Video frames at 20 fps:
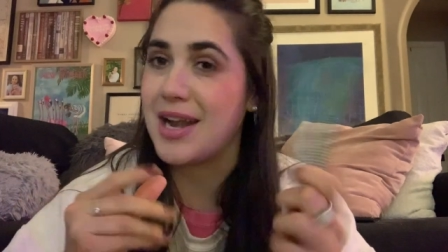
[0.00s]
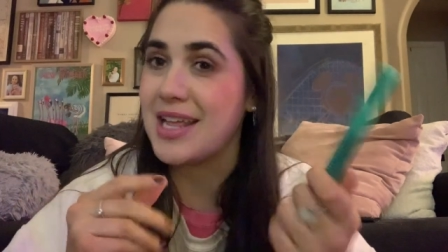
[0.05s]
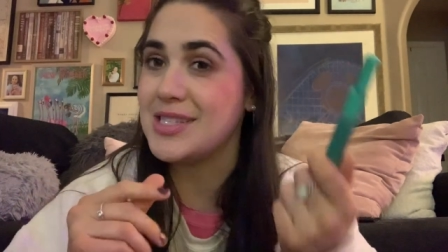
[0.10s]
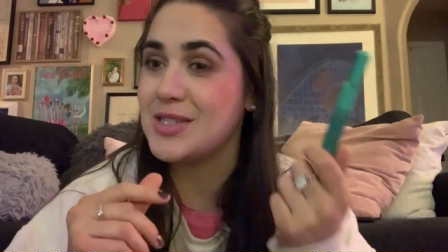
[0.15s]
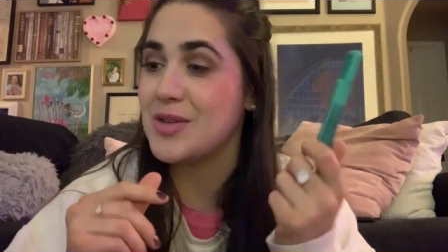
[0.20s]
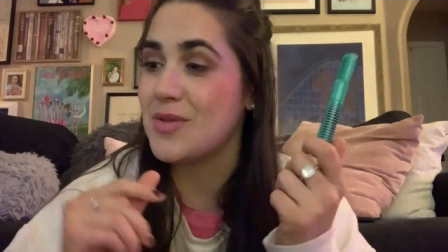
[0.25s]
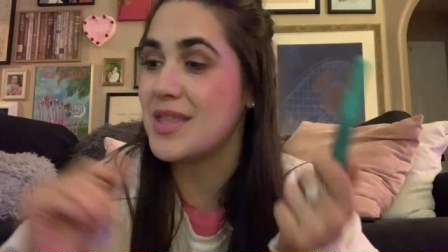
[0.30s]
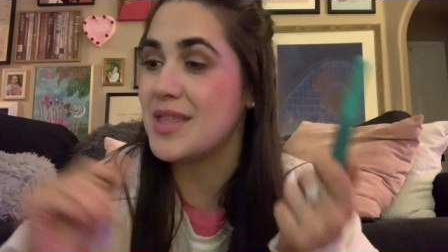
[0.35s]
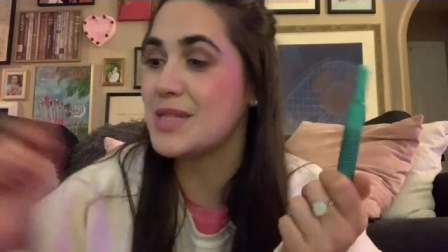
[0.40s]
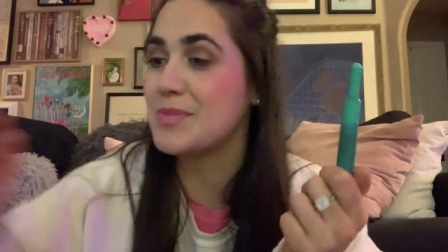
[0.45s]
And
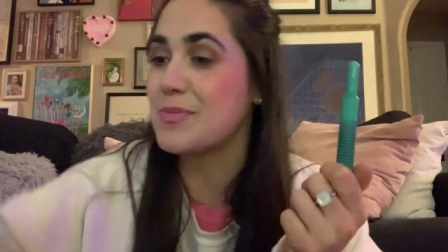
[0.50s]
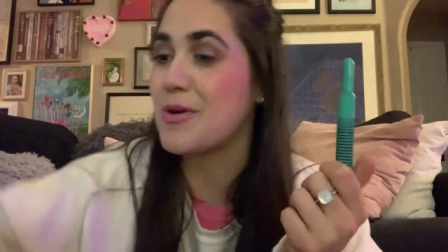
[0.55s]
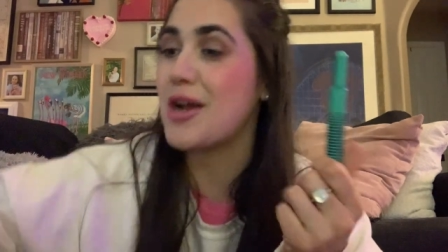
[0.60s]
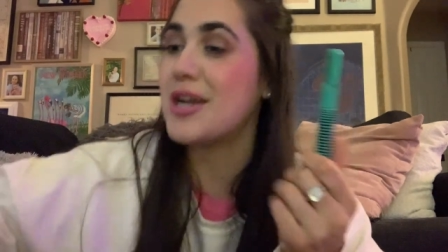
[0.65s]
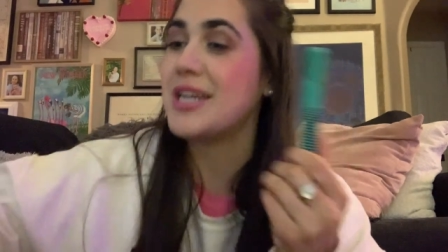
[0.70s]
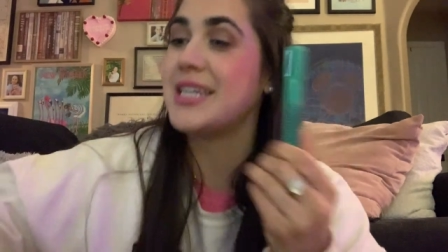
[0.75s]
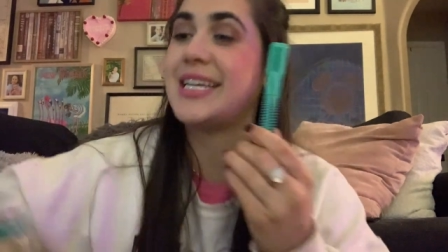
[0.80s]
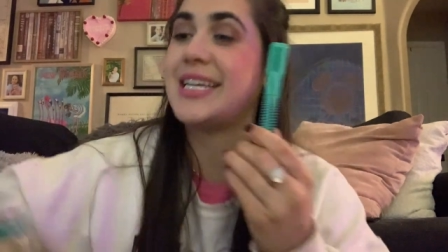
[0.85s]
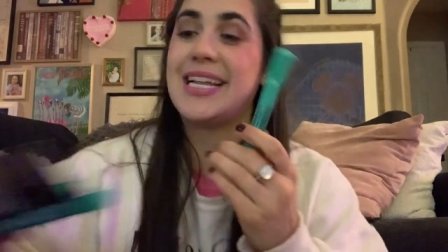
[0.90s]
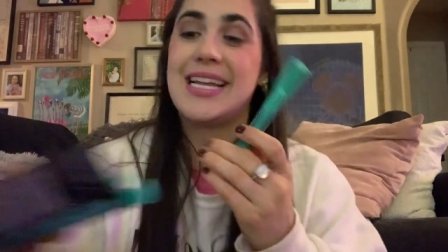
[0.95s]
so this
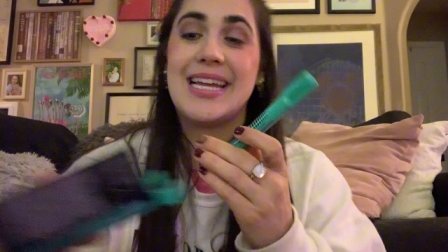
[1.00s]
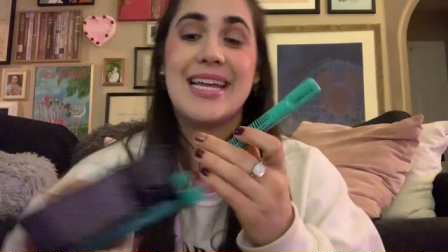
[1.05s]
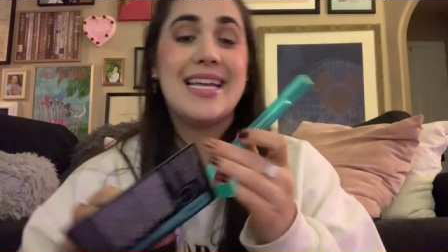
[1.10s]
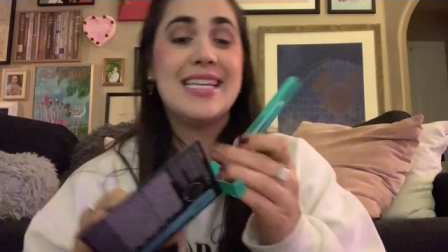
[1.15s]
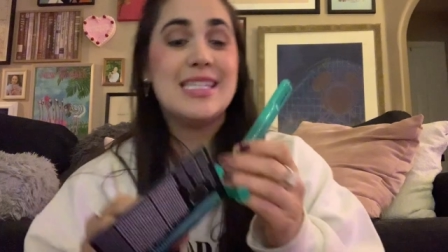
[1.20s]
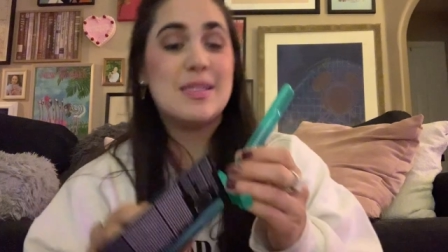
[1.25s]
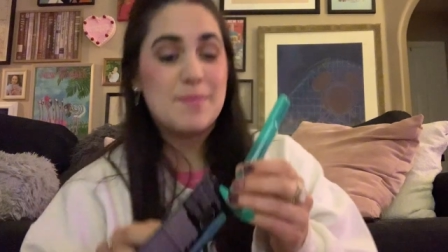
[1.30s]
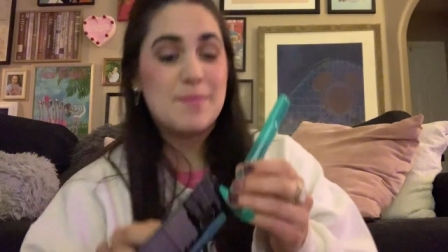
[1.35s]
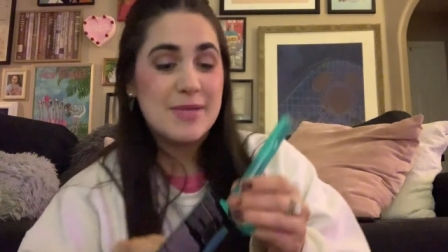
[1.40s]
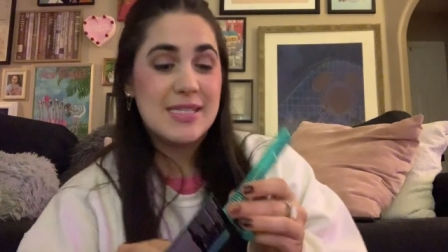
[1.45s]
product
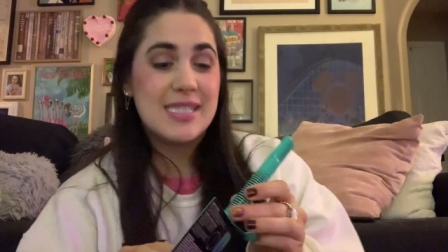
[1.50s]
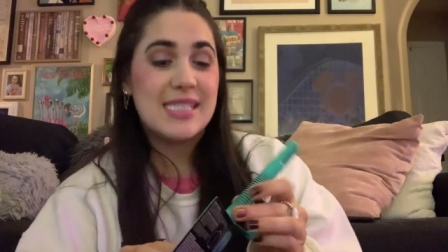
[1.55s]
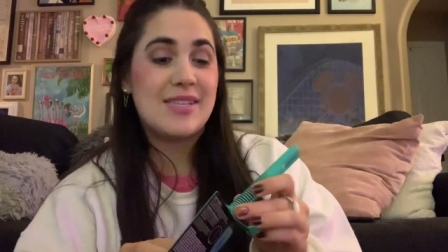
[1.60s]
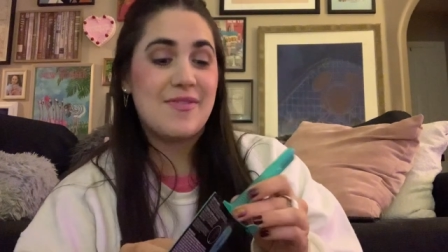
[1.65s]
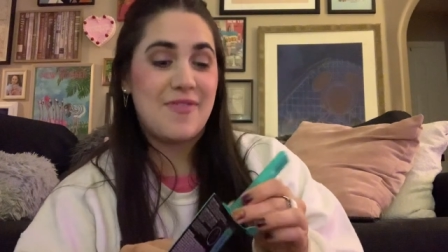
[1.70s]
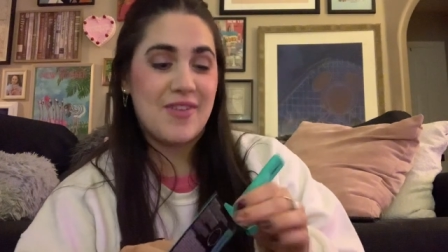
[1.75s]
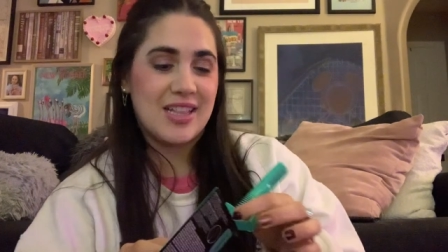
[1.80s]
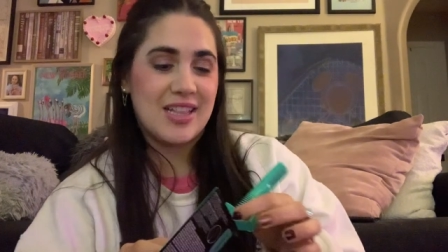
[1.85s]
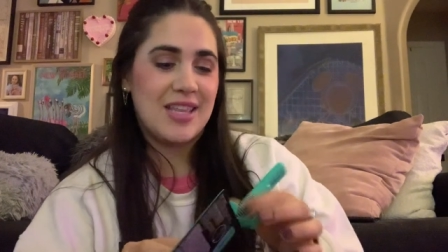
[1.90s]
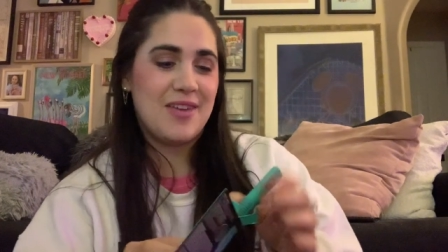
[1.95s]
is
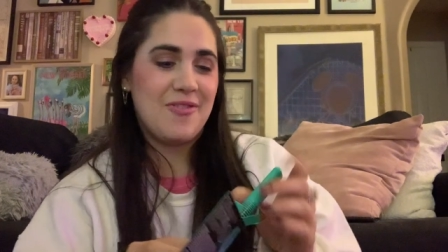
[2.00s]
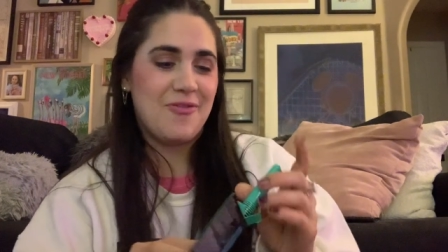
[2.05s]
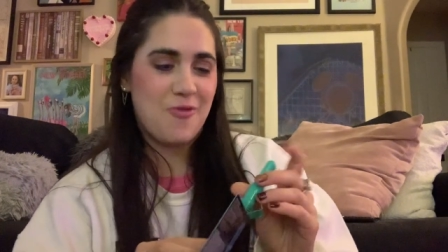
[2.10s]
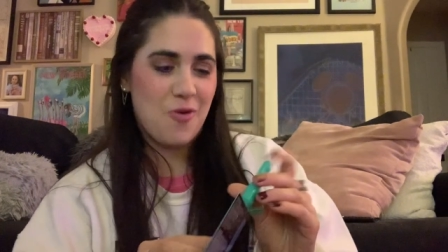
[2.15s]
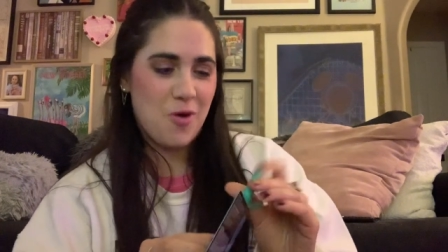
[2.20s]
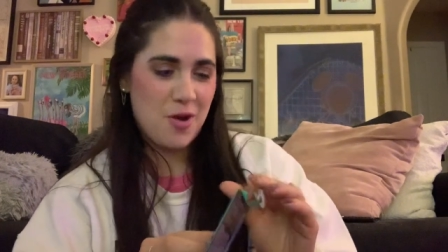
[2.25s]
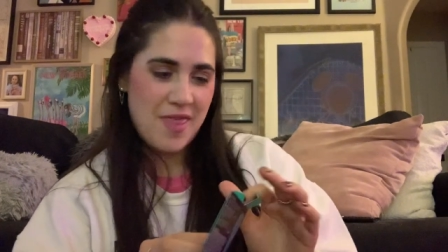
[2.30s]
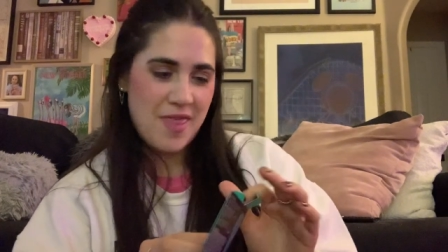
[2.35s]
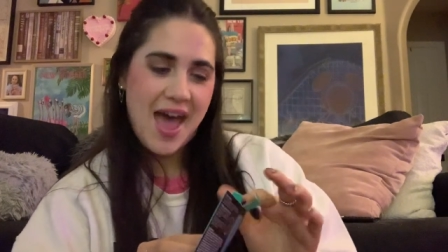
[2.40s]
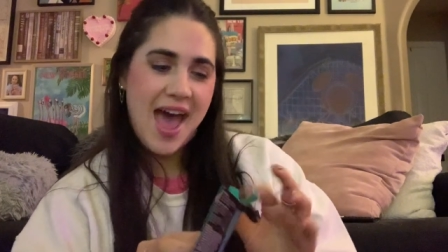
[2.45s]
specifically
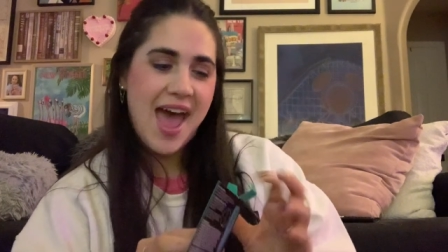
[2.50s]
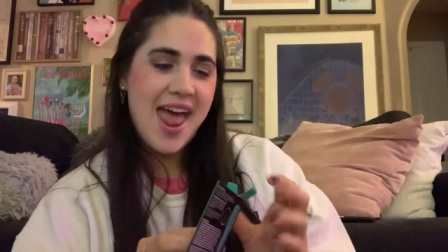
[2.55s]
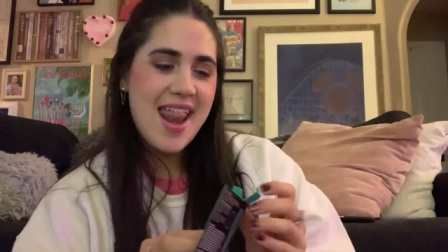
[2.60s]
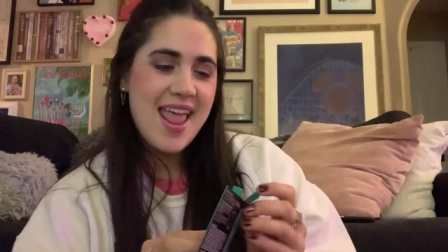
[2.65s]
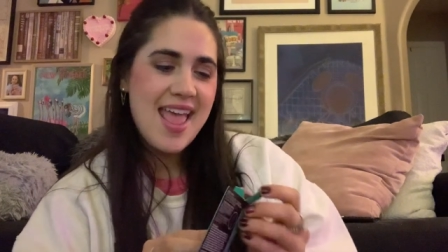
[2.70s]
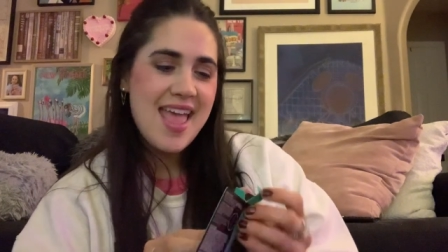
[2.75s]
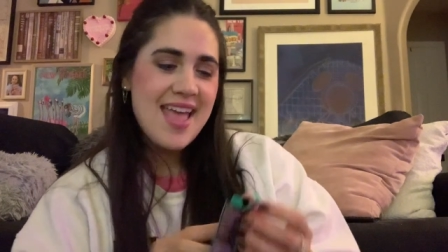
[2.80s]
for that.